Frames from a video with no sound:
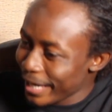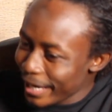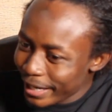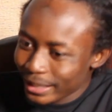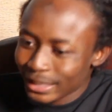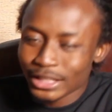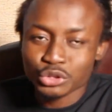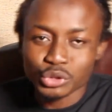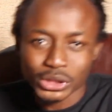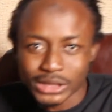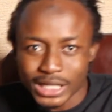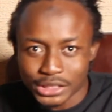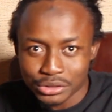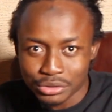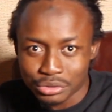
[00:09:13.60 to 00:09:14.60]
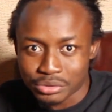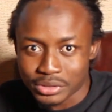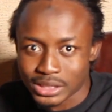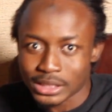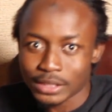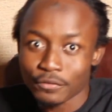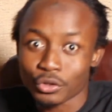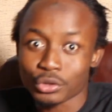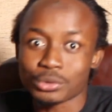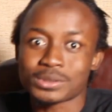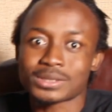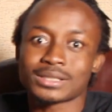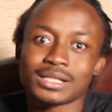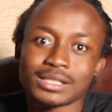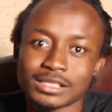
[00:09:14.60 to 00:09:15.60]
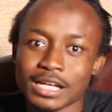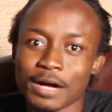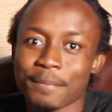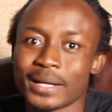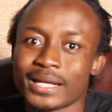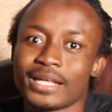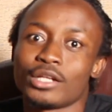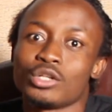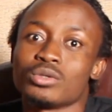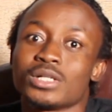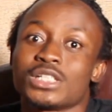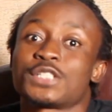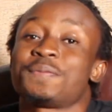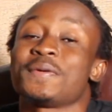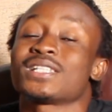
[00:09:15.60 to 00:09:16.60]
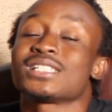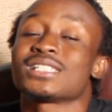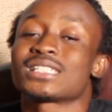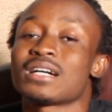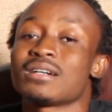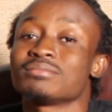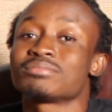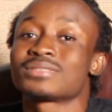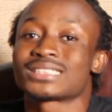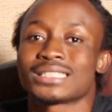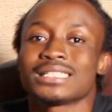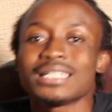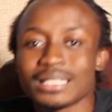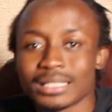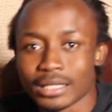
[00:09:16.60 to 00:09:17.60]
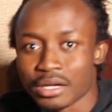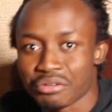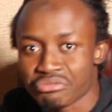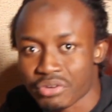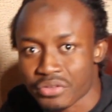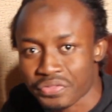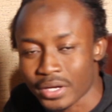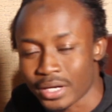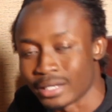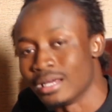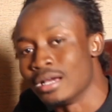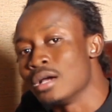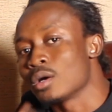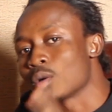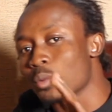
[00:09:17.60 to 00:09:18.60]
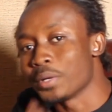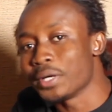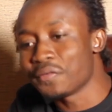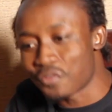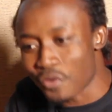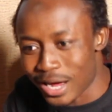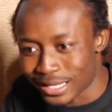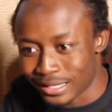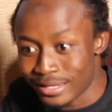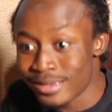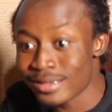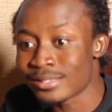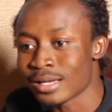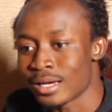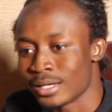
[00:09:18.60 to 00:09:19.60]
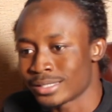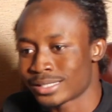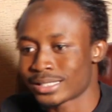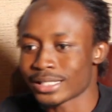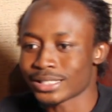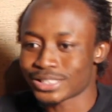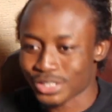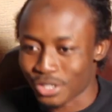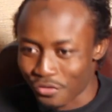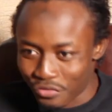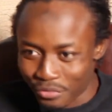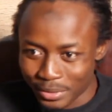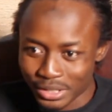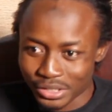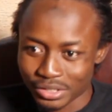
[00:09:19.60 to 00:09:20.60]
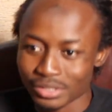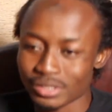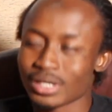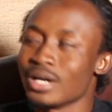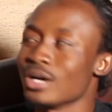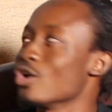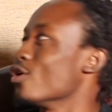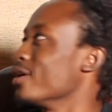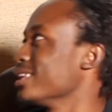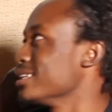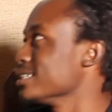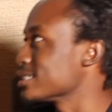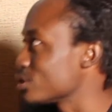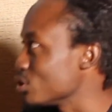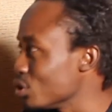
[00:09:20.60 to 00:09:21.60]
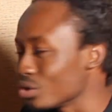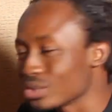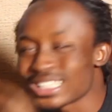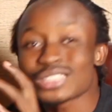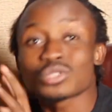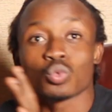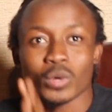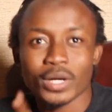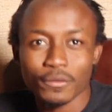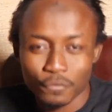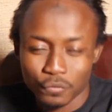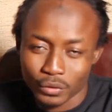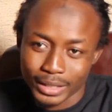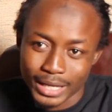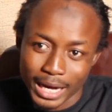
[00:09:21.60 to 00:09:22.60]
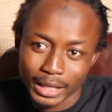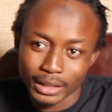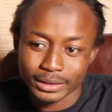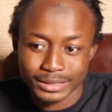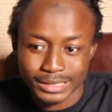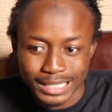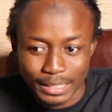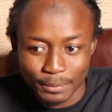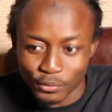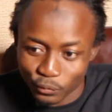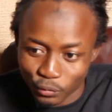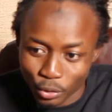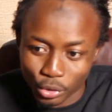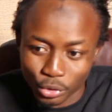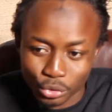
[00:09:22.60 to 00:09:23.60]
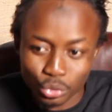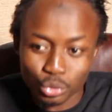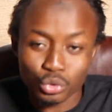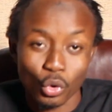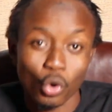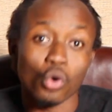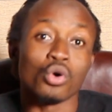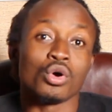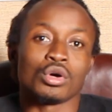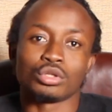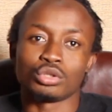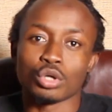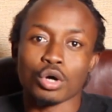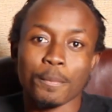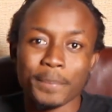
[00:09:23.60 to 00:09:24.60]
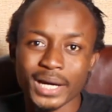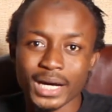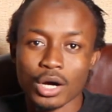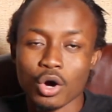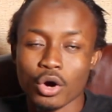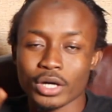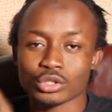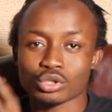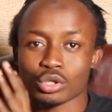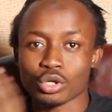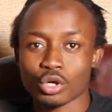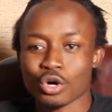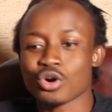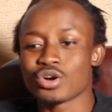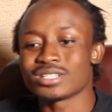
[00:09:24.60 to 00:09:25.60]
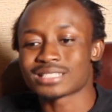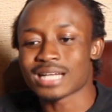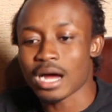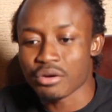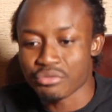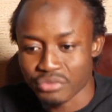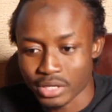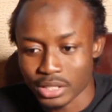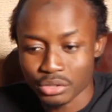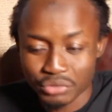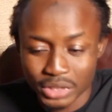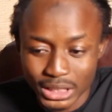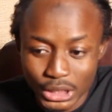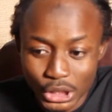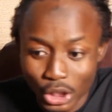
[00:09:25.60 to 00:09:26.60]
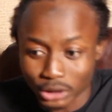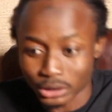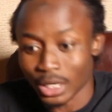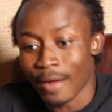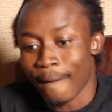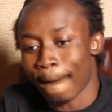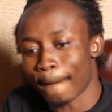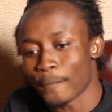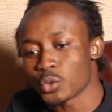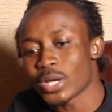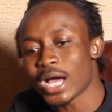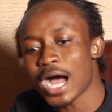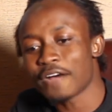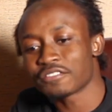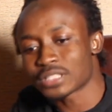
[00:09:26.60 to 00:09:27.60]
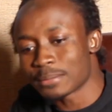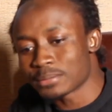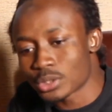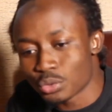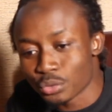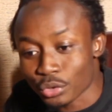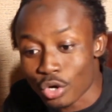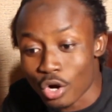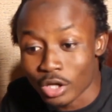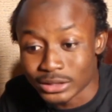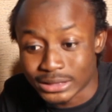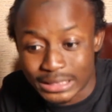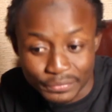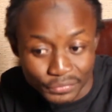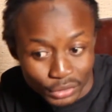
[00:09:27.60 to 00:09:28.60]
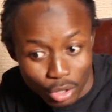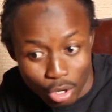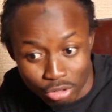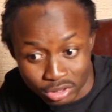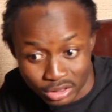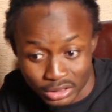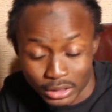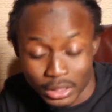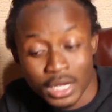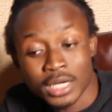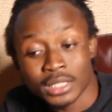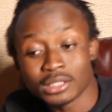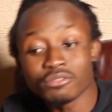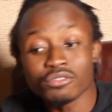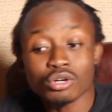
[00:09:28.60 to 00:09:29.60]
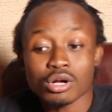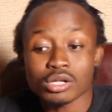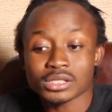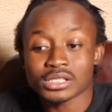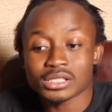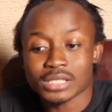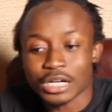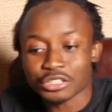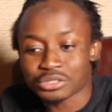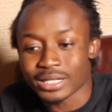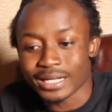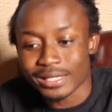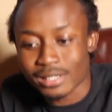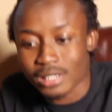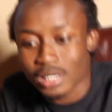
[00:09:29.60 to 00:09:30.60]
any transaction you receive or you send somebody and you're expecting something in return, wait for at least 6 confirmations, or at least just wait for that time before your Bitcoins or your coins are really yours. And we have something we call difficulty. Difficulty is actually a